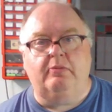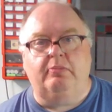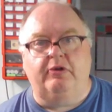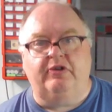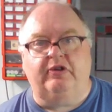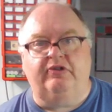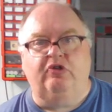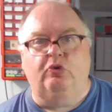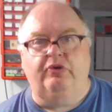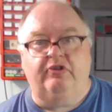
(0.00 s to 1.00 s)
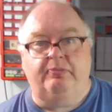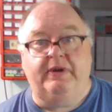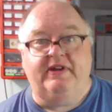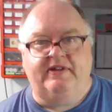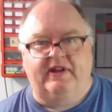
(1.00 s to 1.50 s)
put themselves forward as
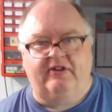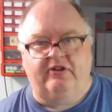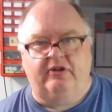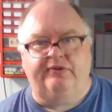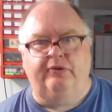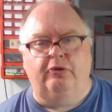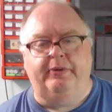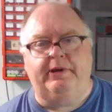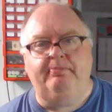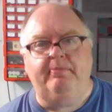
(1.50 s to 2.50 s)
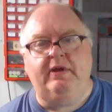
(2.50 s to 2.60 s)
beta testers for me,